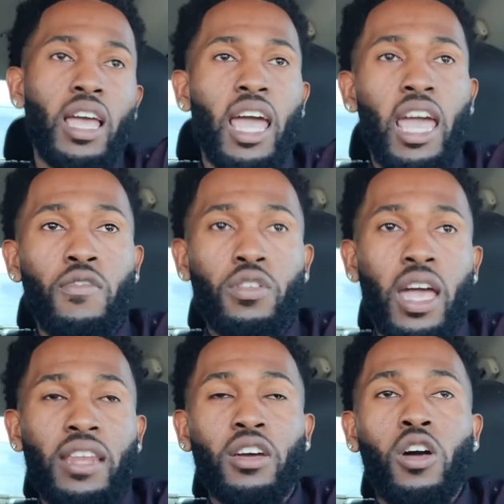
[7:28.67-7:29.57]
if
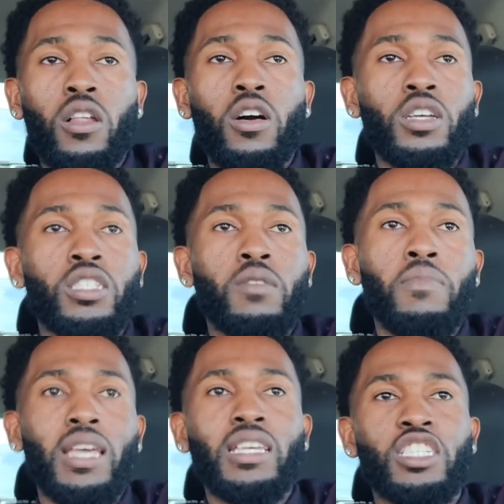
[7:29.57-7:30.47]
Nikola Jokic to
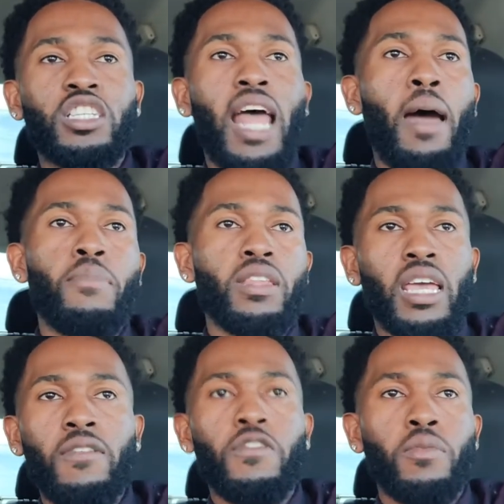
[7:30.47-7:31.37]
me should not be the
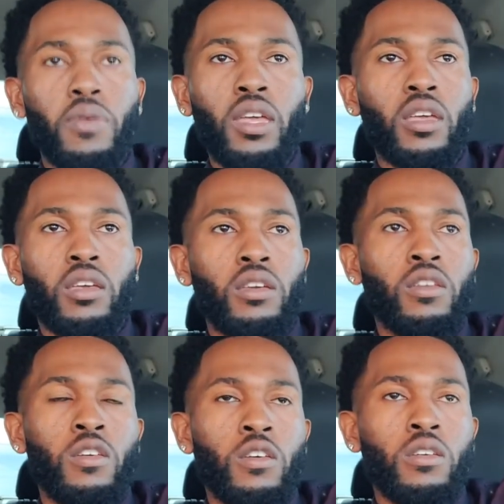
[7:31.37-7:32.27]
MVP.
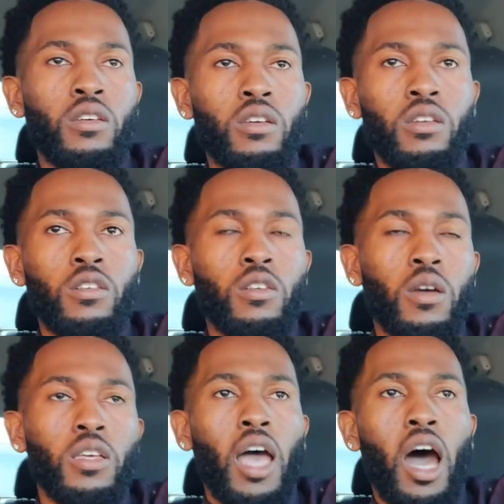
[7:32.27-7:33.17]

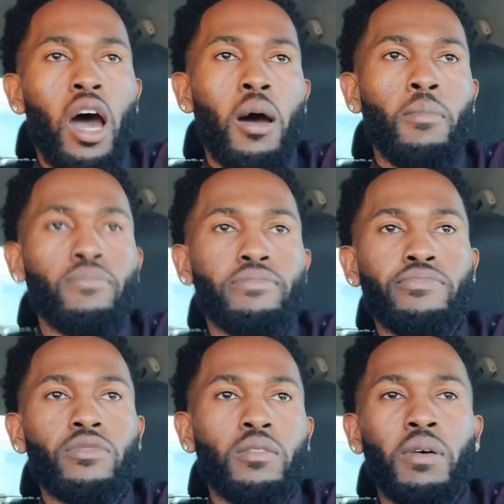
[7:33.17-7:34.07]

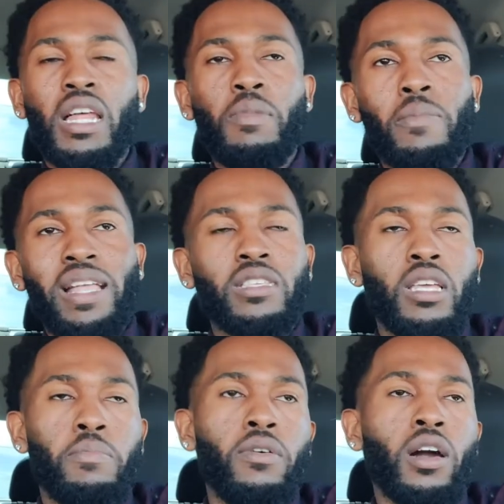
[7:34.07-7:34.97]
But let me get back to
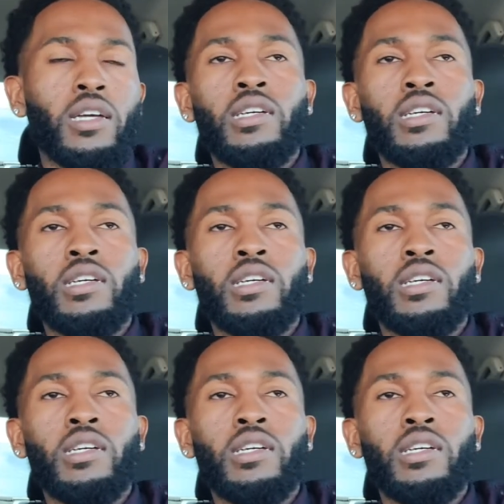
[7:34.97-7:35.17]
D-Book.